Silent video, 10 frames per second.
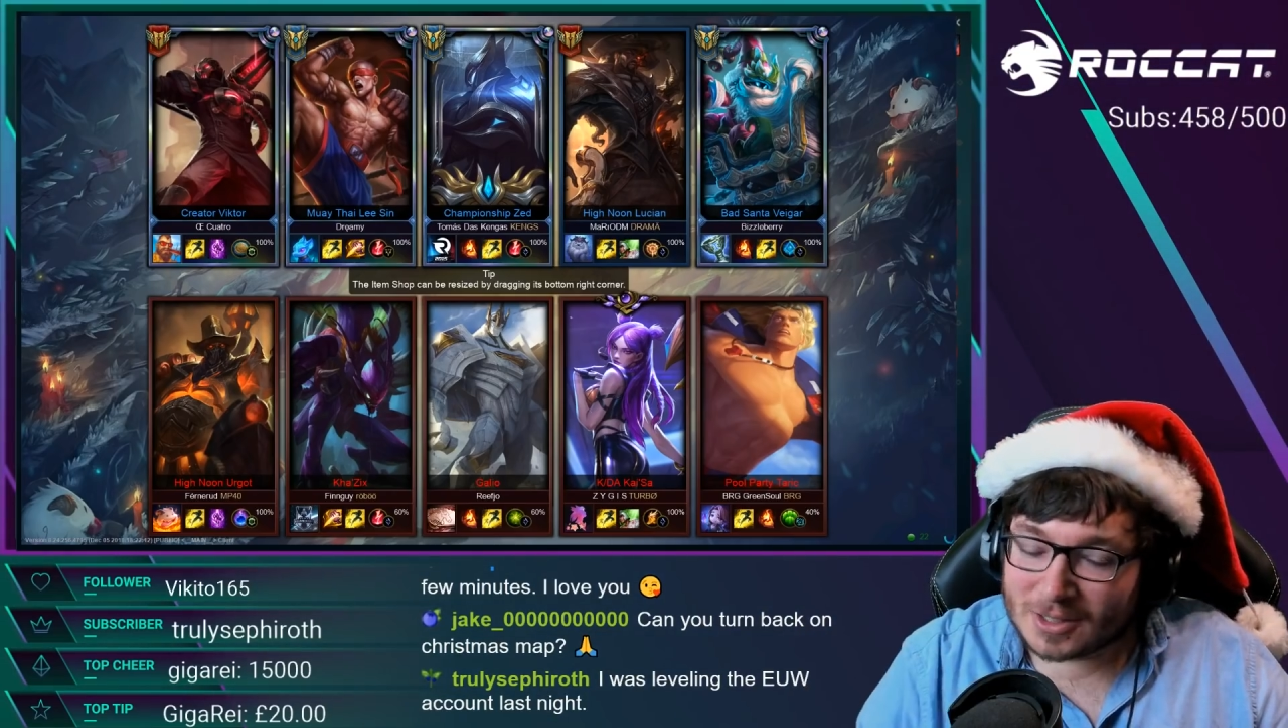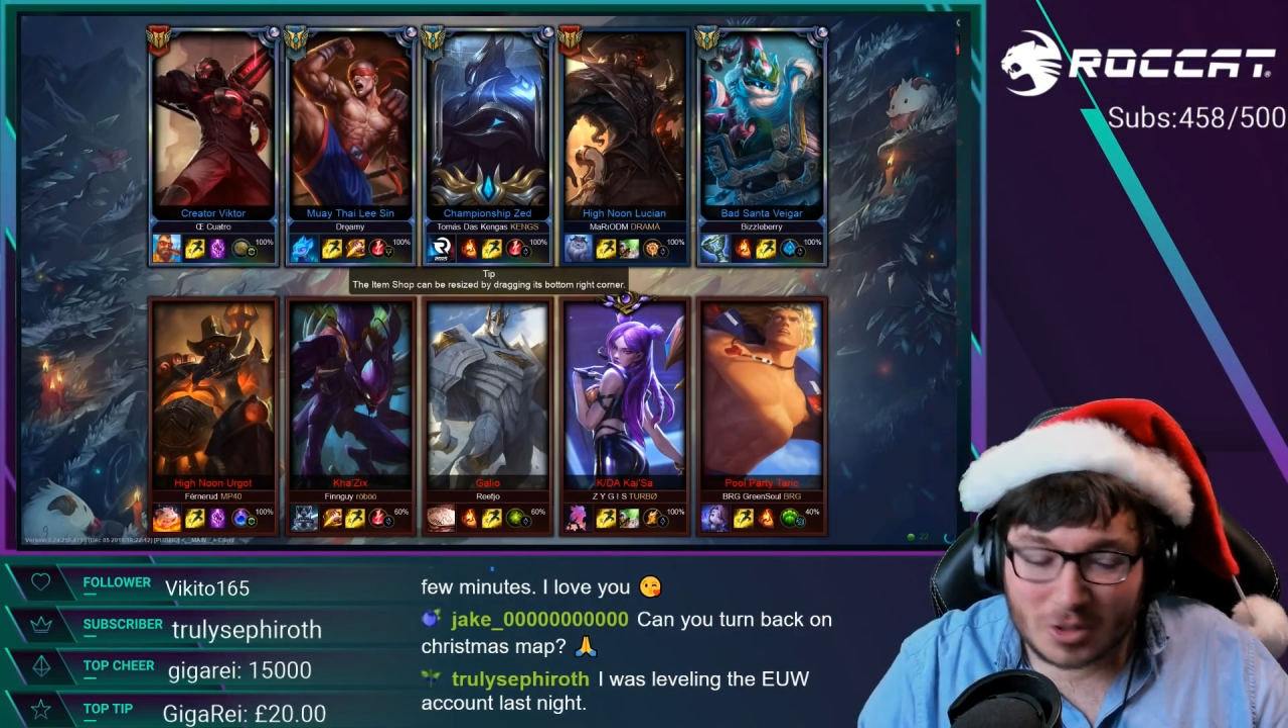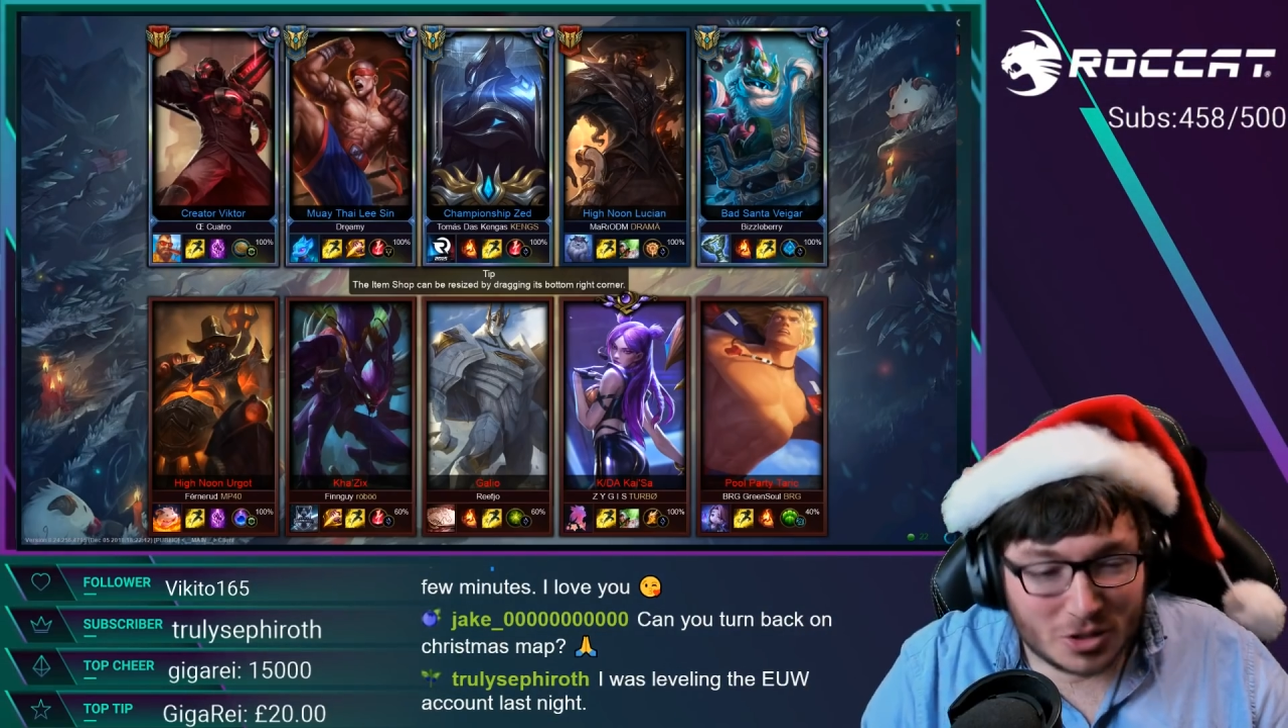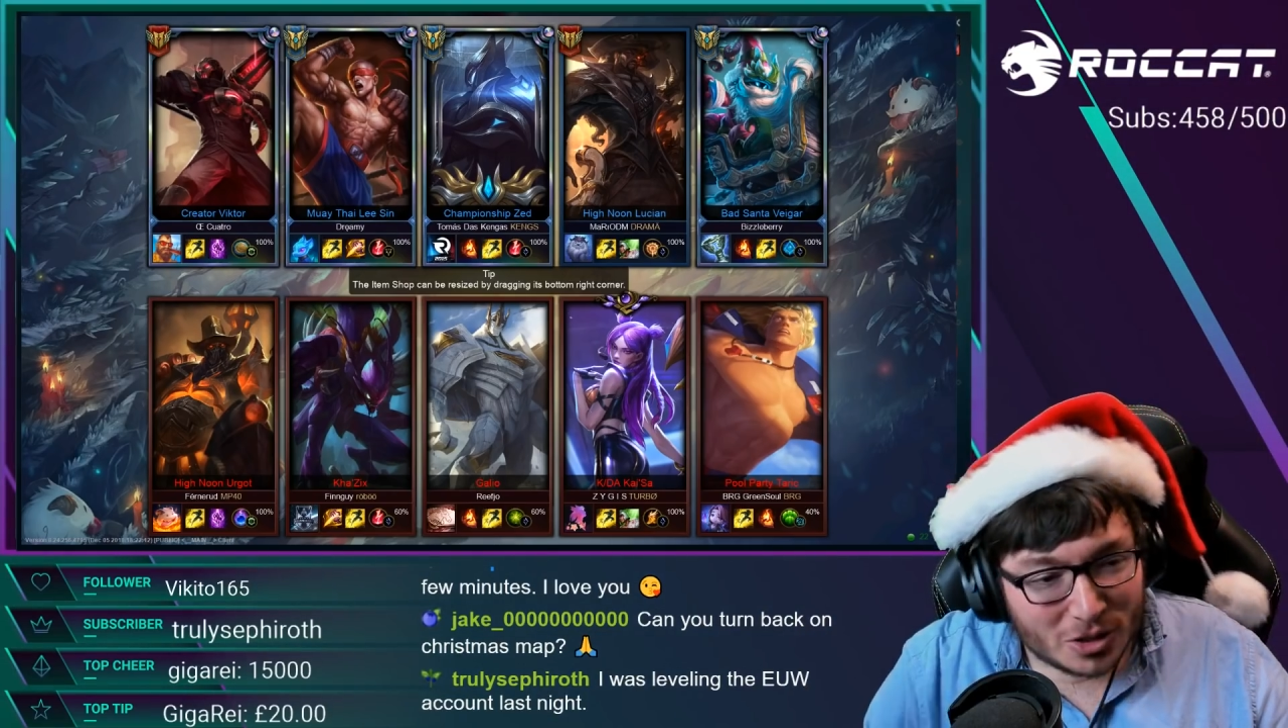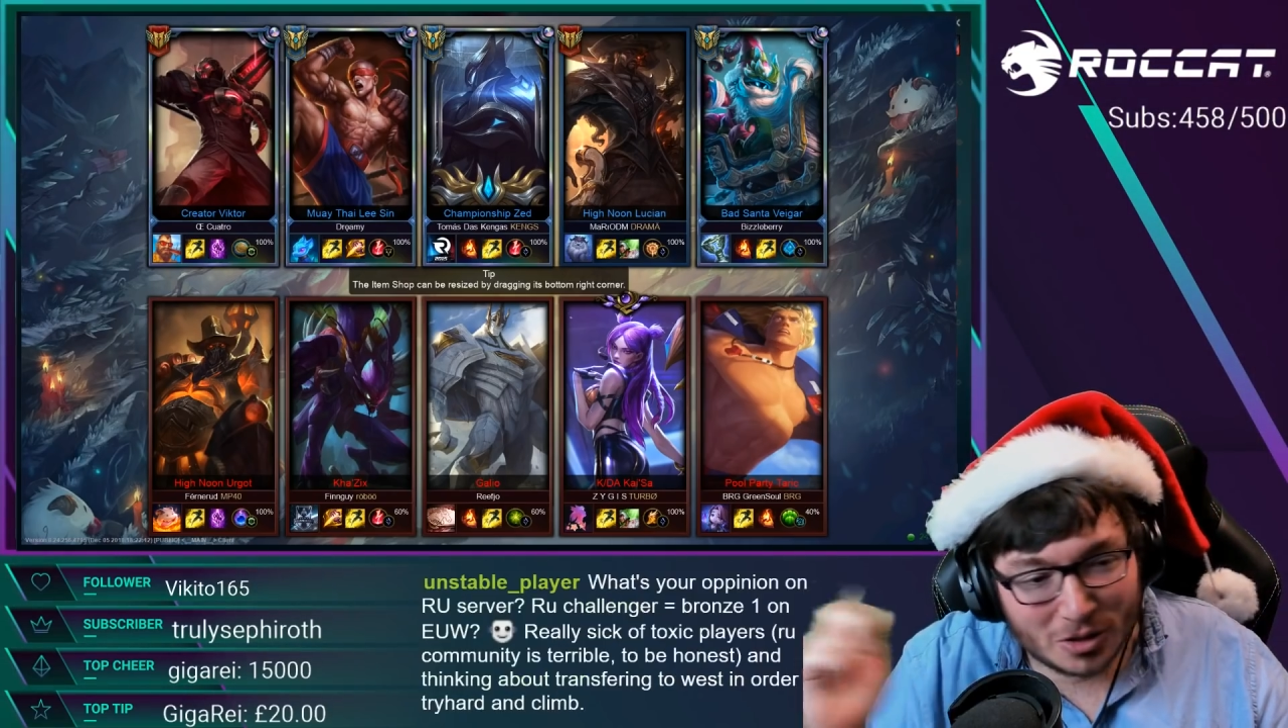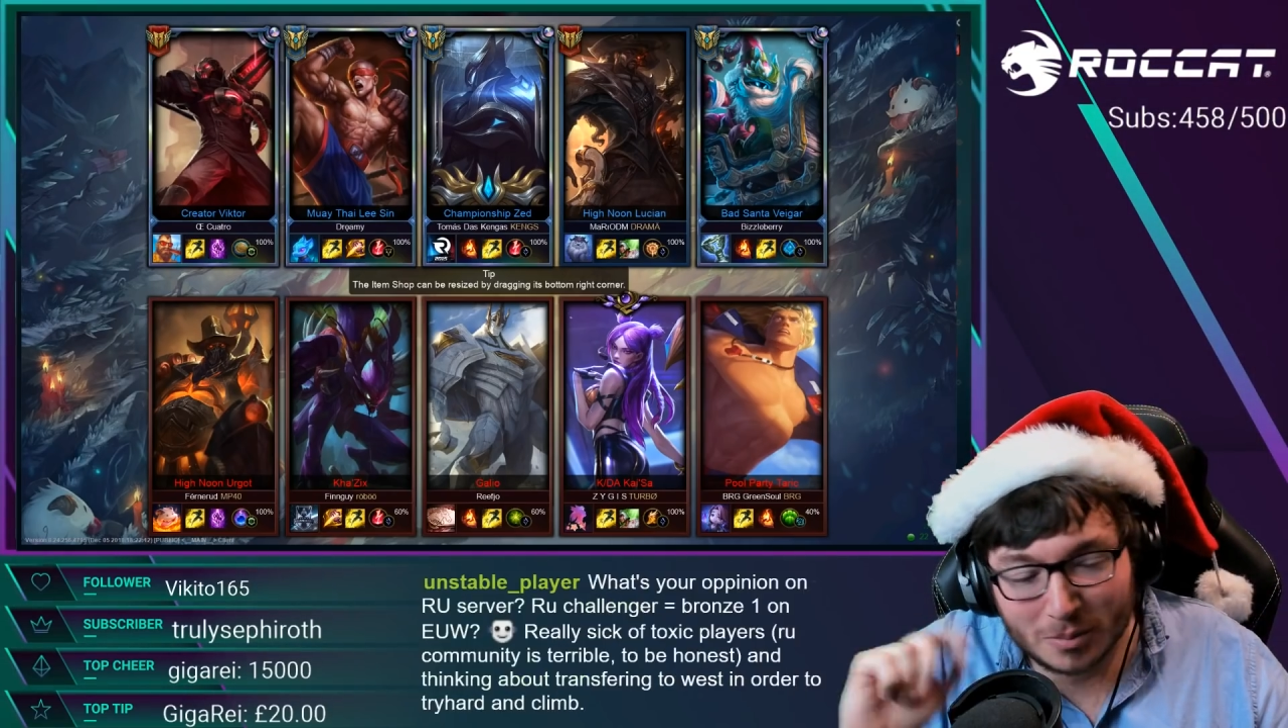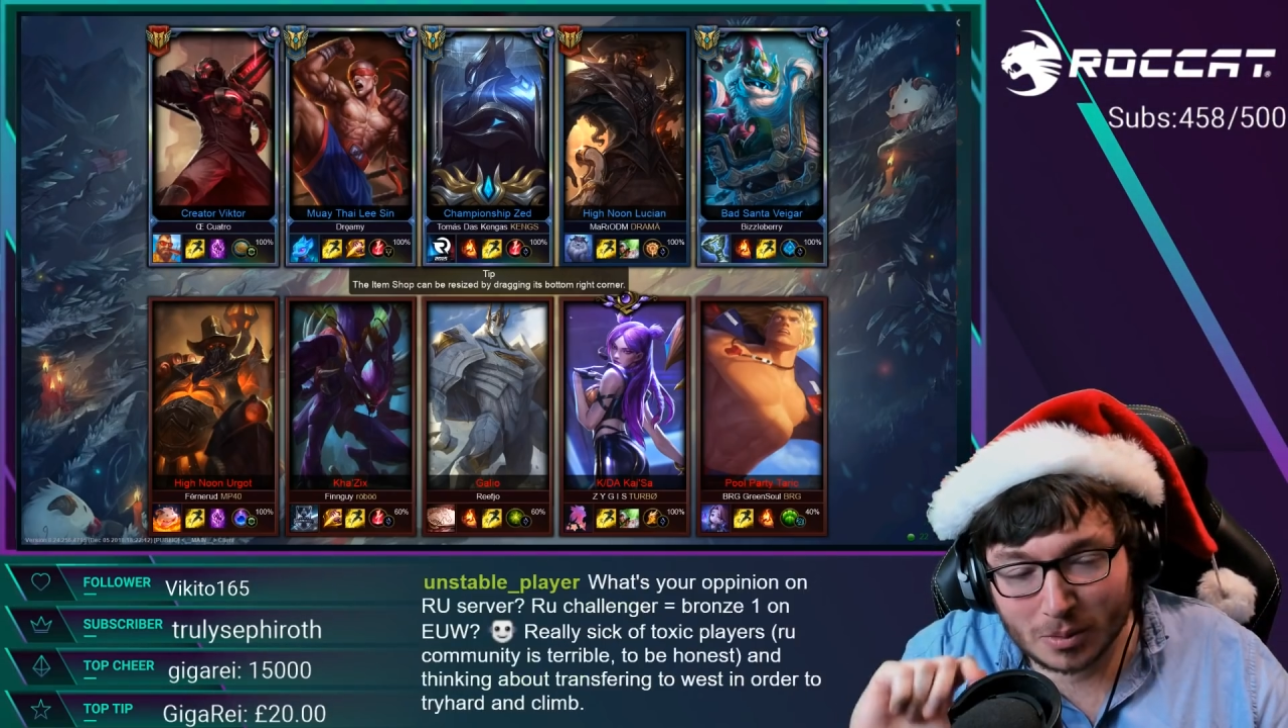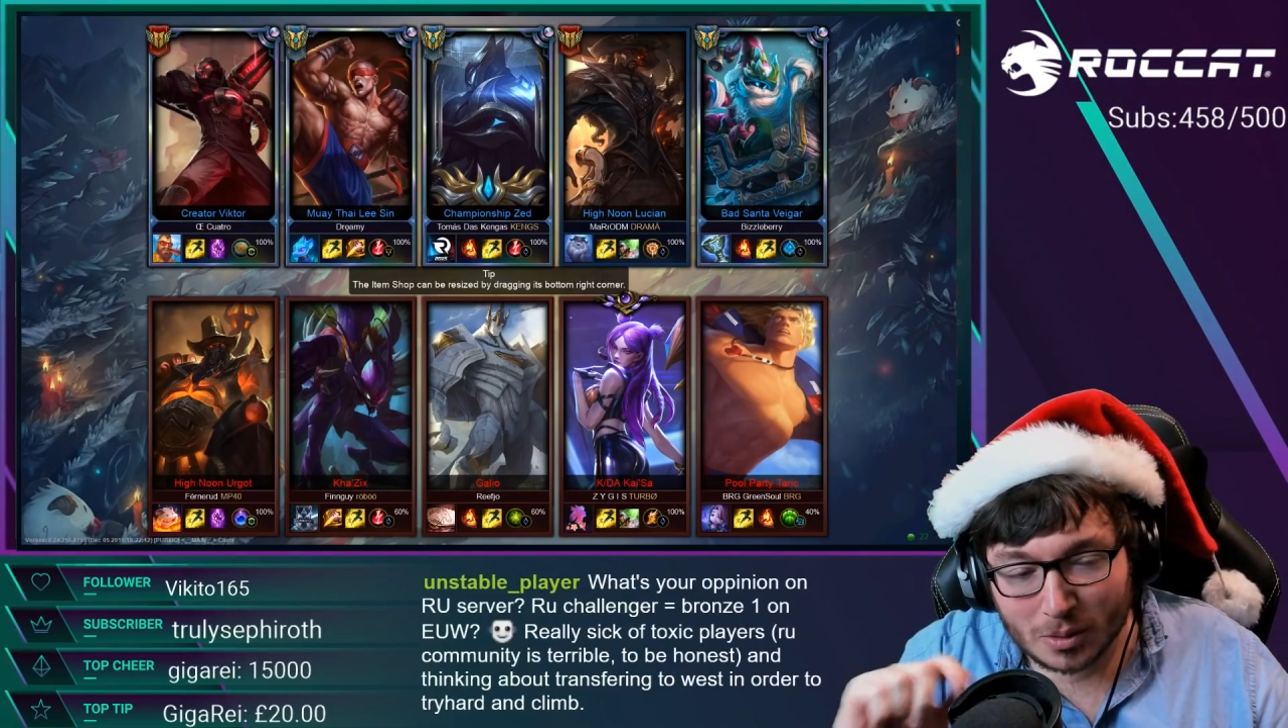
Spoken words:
YouTube